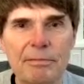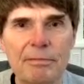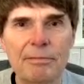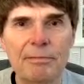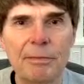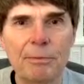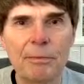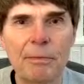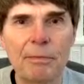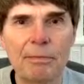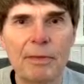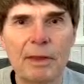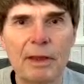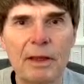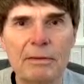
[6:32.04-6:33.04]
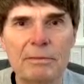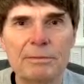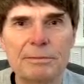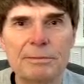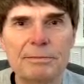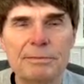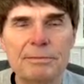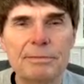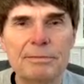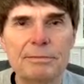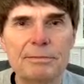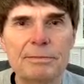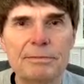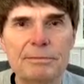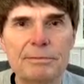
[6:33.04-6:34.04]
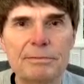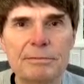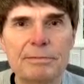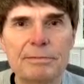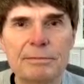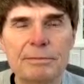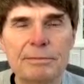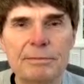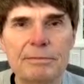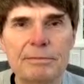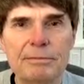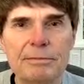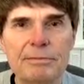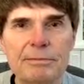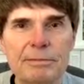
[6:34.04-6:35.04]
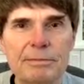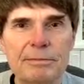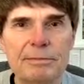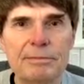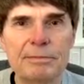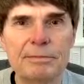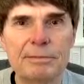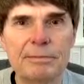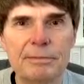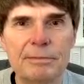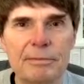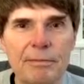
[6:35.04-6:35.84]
(silent)